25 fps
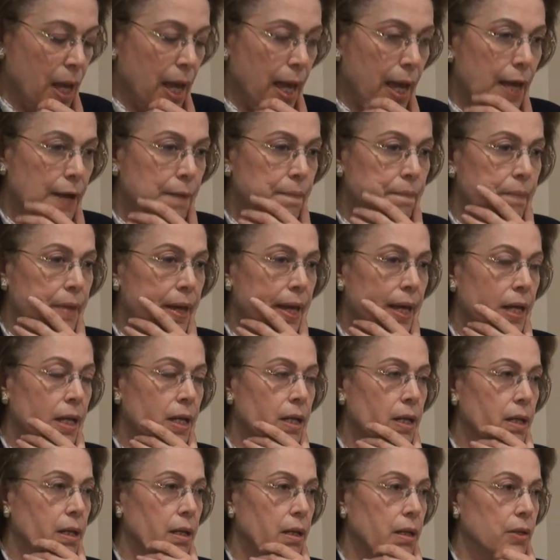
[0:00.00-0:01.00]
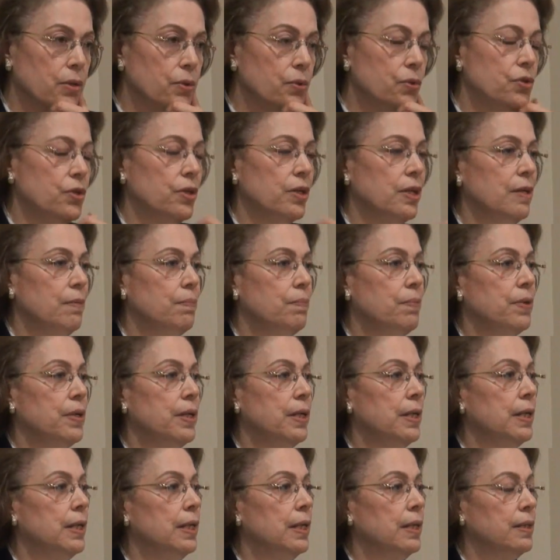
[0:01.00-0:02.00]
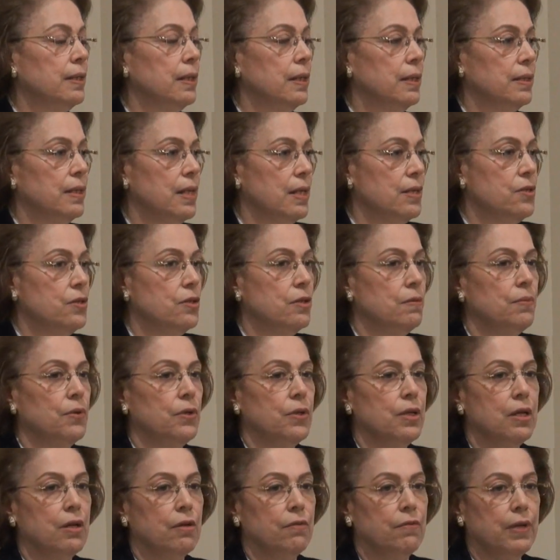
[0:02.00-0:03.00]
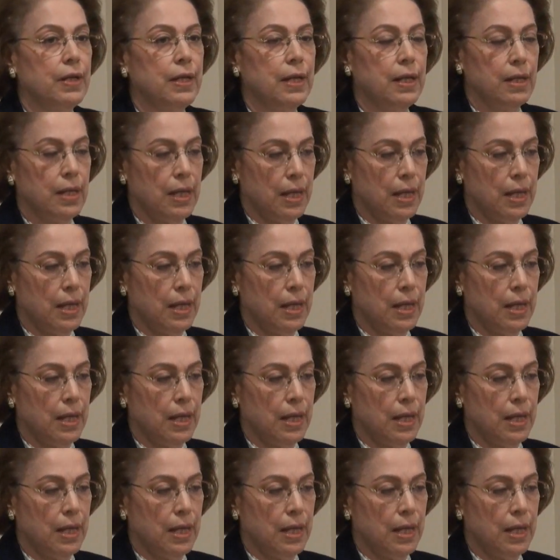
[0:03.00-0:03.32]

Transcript: And men usually bring testimony of an